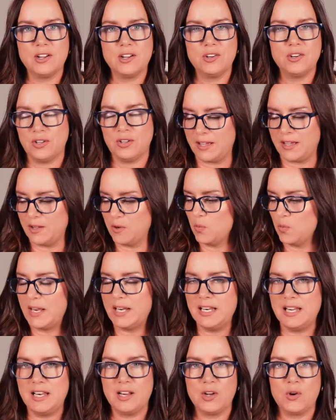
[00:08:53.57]
like
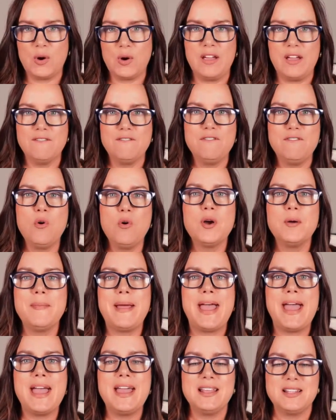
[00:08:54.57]
written in a great
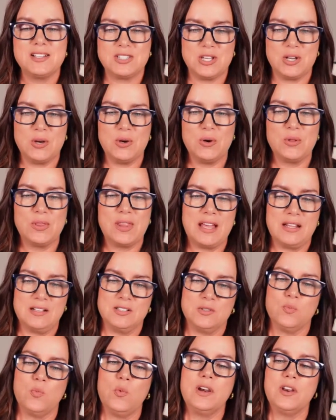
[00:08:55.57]
format. So
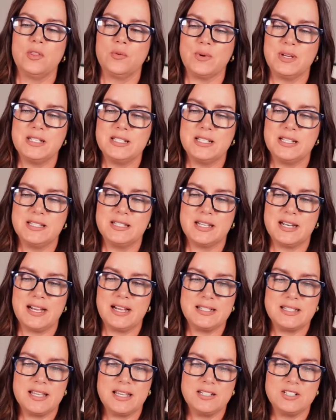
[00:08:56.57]
that's one of the reasons that I
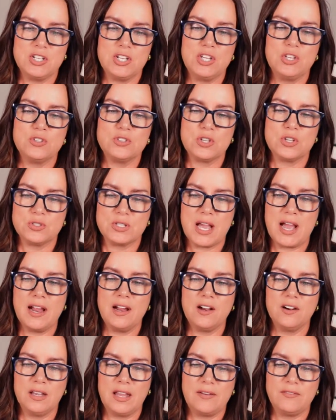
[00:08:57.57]
said to use those
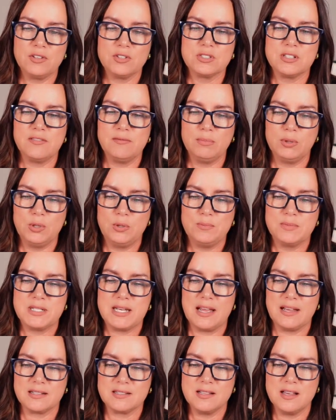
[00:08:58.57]
higher levels of Bloom's
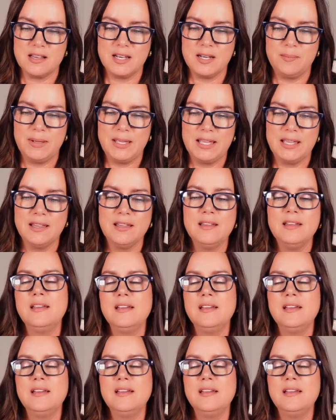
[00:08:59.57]
taxonomy.